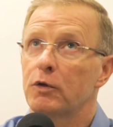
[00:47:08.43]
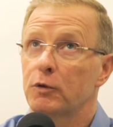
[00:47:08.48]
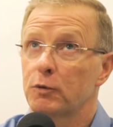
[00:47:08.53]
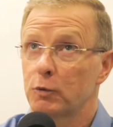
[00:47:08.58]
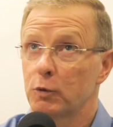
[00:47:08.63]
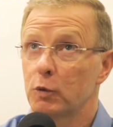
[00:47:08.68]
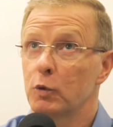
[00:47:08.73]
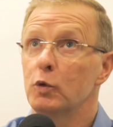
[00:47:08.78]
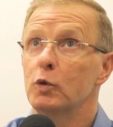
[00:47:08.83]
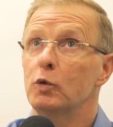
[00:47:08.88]

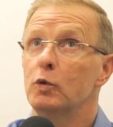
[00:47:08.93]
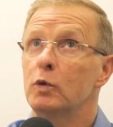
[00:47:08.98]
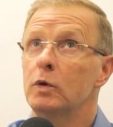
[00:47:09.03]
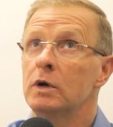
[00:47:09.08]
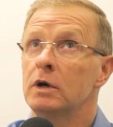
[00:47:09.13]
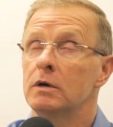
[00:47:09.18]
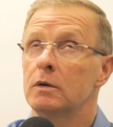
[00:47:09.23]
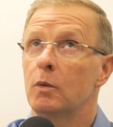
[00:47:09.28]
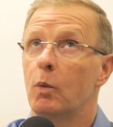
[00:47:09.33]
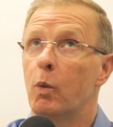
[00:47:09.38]

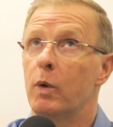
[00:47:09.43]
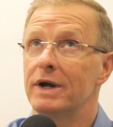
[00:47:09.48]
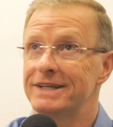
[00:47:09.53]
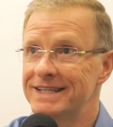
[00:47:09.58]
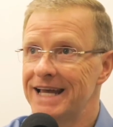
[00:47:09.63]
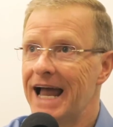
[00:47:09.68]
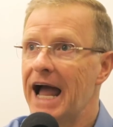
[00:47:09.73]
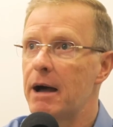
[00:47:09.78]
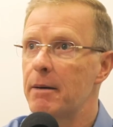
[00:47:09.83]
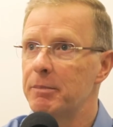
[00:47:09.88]
Through
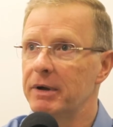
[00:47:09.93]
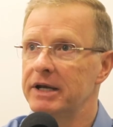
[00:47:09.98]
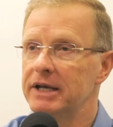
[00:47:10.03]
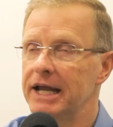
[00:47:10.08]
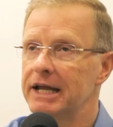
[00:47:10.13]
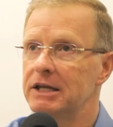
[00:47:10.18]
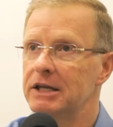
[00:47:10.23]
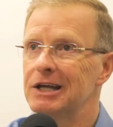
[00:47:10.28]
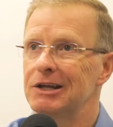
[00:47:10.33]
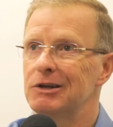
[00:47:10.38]
what's happened,
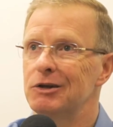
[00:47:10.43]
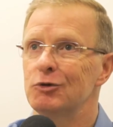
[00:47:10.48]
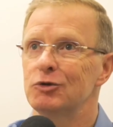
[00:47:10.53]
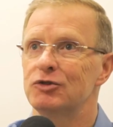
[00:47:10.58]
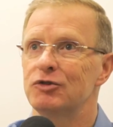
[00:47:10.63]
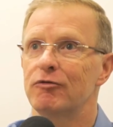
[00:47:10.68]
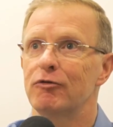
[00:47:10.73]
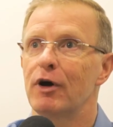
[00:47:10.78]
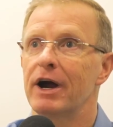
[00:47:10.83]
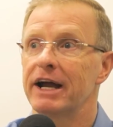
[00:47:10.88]
and, and
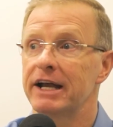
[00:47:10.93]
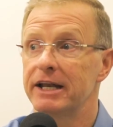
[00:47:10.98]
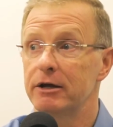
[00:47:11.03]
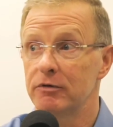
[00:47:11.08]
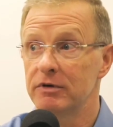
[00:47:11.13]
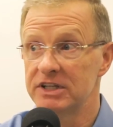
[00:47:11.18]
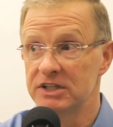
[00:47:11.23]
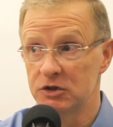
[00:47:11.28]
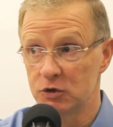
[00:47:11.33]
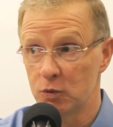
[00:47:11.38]
there's a variety
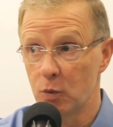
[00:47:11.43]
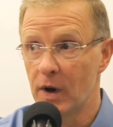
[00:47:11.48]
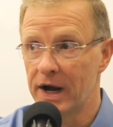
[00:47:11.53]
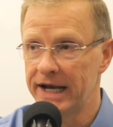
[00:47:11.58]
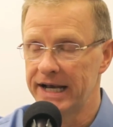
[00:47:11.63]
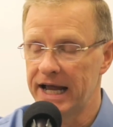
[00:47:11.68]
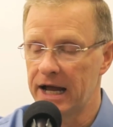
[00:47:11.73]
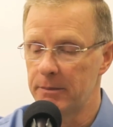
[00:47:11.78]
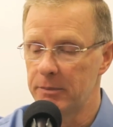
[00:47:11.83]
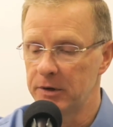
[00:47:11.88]
of reasons why
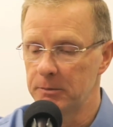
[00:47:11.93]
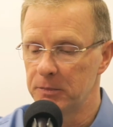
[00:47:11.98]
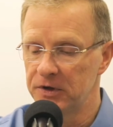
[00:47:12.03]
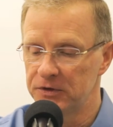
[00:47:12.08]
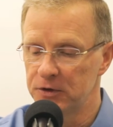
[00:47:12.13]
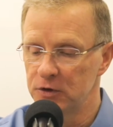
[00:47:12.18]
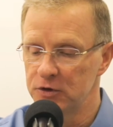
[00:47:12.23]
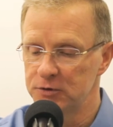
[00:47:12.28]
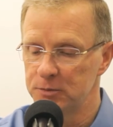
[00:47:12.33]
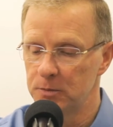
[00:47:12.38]
it happened,
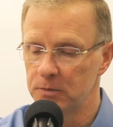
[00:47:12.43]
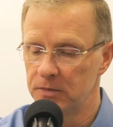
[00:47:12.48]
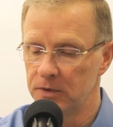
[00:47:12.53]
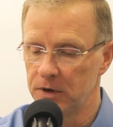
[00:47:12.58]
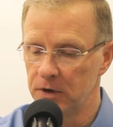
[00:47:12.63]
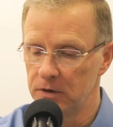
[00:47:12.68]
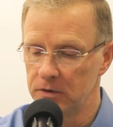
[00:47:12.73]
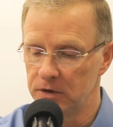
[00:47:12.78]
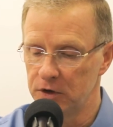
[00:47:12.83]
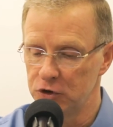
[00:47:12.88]
but there's
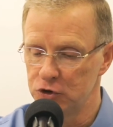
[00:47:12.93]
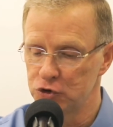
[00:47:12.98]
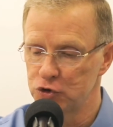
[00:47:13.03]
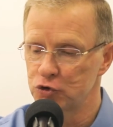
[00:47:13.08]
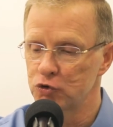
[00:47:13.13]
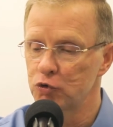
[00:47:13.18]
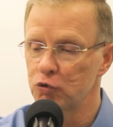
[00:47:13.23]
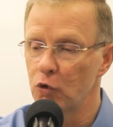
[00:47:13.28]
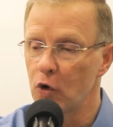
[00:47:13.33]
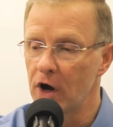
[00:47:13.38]
there, the
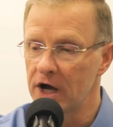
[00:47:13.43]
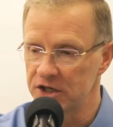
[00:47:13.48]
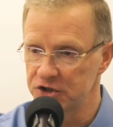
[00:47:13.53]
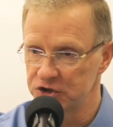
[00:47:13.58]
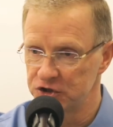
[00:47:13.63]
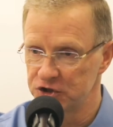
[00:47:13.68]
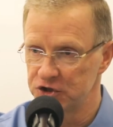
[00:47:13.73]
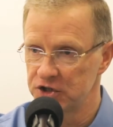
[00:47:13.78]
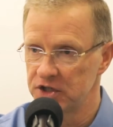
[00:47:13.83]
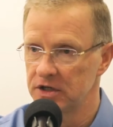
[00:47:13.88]

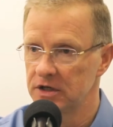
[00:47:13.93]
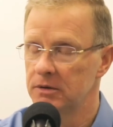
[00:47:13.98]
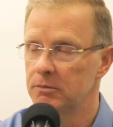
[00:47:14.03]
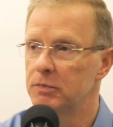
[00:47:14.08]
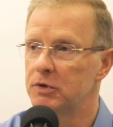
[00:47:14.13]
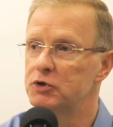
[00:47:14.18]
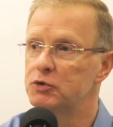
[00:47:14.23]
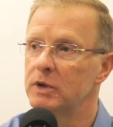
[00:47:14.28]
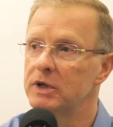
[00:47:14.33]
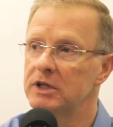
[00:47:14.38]
trust
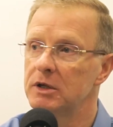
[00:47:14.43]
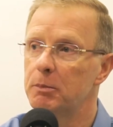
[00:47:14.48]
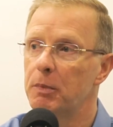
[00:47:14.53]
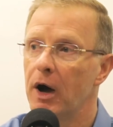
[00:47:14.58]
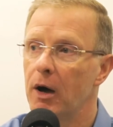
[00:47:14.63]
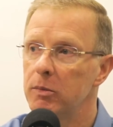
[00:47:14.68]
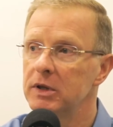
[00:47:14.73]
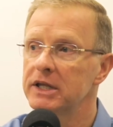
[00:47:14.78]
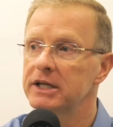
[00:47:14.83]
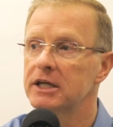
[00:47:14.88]
between the
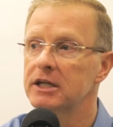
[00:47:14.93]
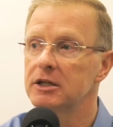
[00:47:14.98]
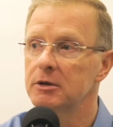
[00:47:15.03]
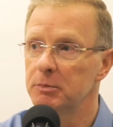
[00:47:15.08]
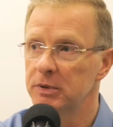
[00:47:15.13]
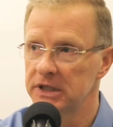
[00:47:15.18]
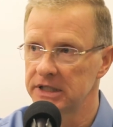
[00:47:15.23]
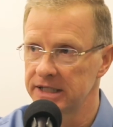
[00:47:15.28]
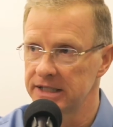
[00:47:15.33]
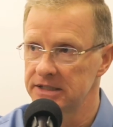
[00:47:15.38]
public and the
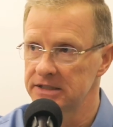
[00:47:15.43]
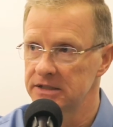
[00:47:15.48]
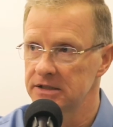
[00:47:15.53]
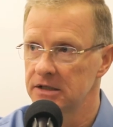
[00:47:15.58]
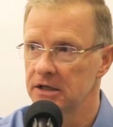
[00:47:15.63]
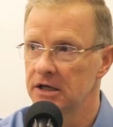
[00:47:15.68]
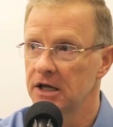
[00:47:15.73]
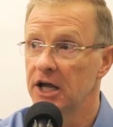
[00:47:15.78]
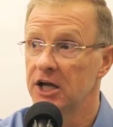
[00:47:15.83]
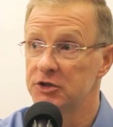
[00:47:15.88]
police
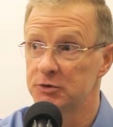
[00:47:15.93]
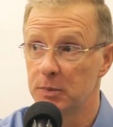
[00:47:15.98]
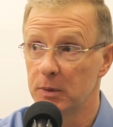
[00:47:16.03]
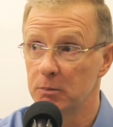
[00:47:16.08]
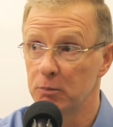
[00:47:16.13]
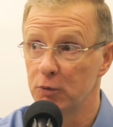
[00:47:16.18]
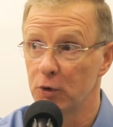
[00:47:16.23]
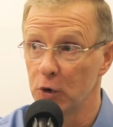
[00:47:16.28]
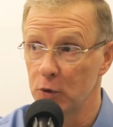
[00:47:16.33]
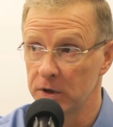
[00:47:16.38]
has
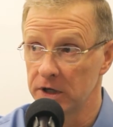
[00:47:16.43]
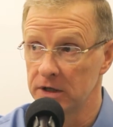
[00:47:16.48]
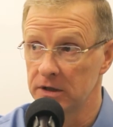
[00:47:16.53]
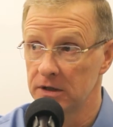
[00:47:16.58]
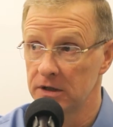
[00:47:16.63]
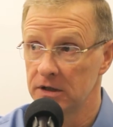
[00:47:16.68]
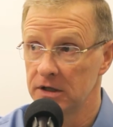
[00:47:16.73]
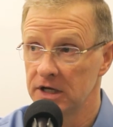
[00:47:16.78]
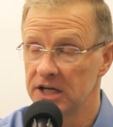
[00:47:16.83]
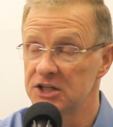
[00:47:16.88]
been broken.
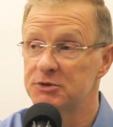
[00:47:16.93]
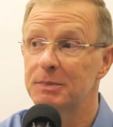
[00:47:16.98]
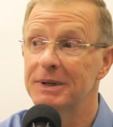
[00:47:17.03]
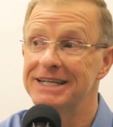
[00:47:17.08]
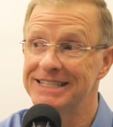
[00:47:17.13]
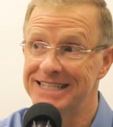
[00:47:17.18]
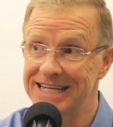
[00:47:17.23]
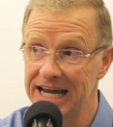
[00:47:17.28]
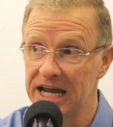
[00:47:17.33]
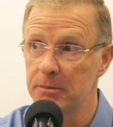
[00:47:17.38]
Mm. It's
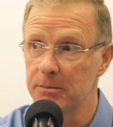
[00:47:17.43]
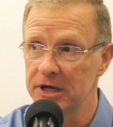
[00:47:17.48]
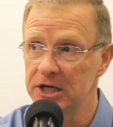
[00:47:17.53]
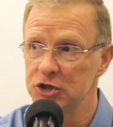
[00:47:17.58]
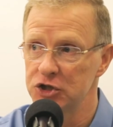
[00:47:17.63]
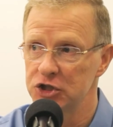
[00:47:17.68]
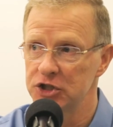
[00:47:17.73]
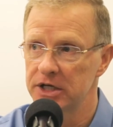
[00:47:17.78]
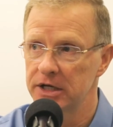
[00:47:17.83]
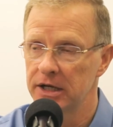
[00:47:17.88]
been
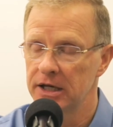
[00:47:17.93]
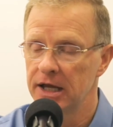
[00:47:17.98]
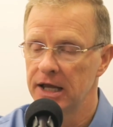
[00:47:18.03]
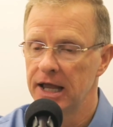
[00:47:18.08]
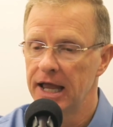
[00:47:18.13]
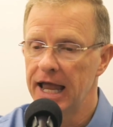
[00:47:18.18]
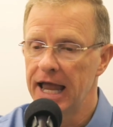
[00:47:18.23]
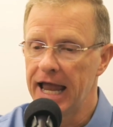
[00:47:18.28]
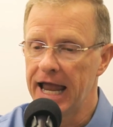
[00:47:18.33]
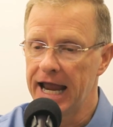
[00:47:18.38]
damaged. Mm.
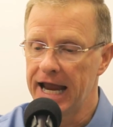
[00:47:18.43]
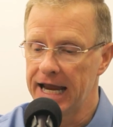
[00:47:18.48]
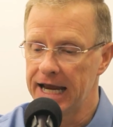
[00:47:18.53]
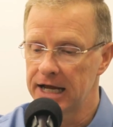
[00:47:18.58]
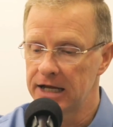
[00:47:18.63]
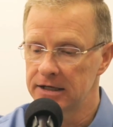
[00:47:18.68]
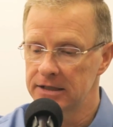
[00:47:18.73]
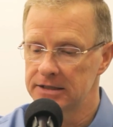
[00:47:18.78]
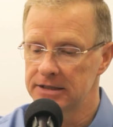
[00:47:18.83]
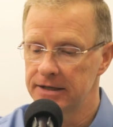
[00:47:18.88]

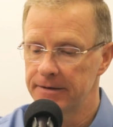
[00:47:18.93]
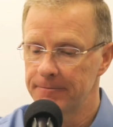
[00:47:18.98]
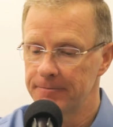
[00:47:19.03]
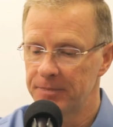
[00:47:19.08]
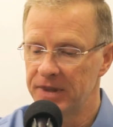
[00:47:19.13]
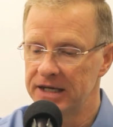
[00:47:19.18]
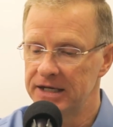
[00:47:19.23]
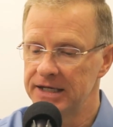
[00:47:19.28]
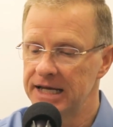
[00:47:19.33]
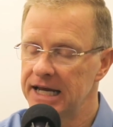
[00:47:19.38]
And
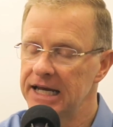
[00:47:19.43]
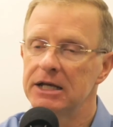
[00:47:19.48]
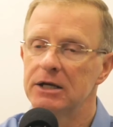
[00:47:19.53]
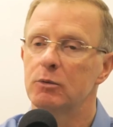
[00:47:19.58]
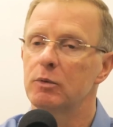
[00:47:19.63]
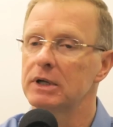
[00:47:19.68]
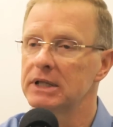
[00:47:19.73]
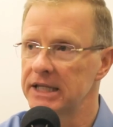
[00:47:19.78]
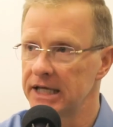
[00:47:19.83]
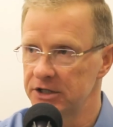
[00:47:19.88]
in any
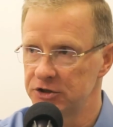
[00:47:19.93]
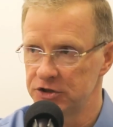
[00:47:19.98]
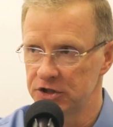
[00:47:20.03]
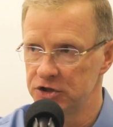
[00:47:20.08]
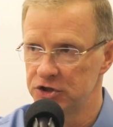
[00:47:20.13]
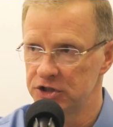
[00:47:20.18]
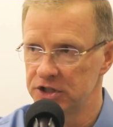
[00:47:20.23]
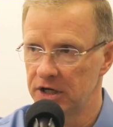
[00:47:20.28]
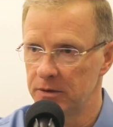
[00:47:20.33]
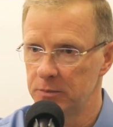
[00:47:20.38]

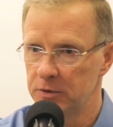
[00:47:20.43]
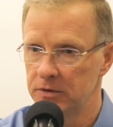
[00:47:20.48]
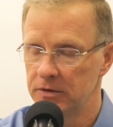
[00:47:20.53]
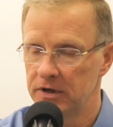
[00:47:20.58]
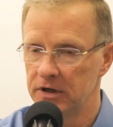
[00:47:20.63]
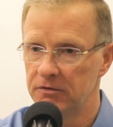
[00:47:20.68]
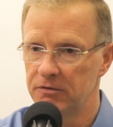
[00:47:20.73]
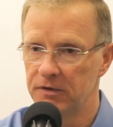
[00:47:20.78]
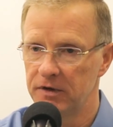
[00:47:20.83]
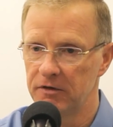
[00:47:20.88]
relationship,
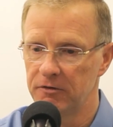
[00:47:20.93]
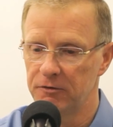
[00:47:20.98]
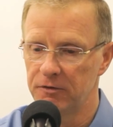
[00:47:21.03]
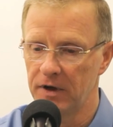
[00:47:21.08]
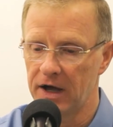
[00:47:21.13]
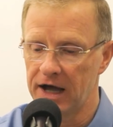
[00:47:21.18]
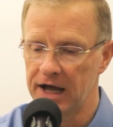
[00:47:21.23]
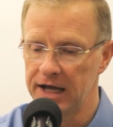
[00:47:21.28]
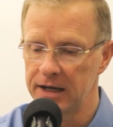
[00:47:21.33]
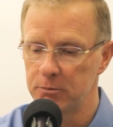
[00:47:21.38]
if, if
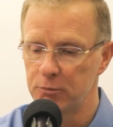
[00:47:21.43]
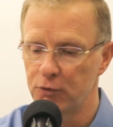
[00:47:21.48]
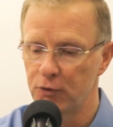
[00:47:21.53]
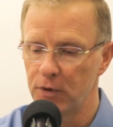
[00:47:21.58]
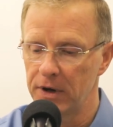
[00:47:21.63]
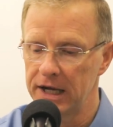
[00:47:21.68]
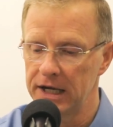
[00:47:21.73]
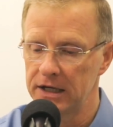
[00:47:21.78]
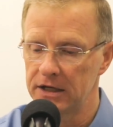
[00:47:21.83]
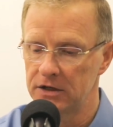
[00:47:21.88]
I
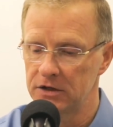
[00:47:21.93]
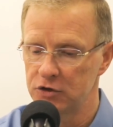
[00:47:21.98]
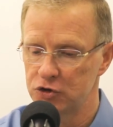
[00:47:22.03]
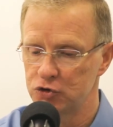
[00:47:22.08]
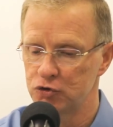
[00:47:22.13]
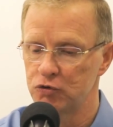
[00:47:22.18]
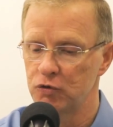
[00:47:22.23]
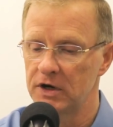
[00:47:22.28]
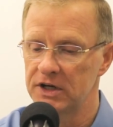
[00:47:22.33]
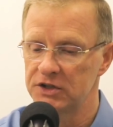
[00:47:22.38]
break
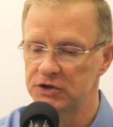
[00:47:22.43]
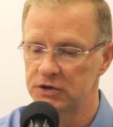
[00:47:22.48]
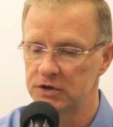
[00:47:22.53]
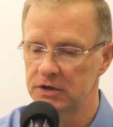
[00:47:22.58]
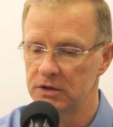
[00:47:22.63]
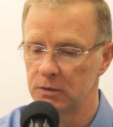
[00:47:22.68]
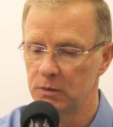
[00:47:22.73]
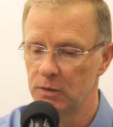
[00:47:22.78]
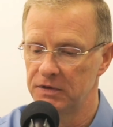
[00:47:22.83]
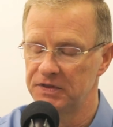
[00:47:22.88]
trust
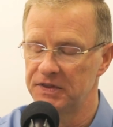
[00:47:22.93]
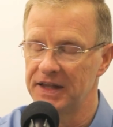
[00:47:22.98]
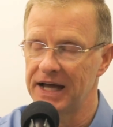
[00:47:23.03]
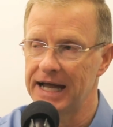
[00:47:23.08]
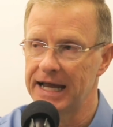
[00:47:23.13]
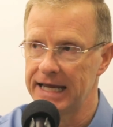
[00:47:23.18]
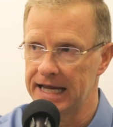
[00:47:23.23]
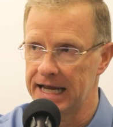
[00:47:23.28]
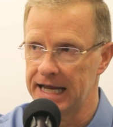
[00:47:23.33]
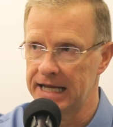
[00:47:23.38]
with
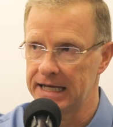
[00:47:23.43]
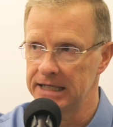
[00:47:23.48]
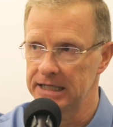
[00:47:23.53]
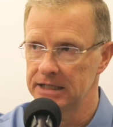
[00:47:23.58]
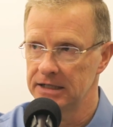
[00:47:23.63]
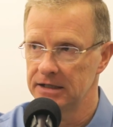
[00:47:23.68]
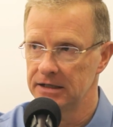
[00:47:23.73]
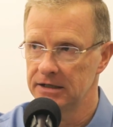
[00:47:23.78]
Diane,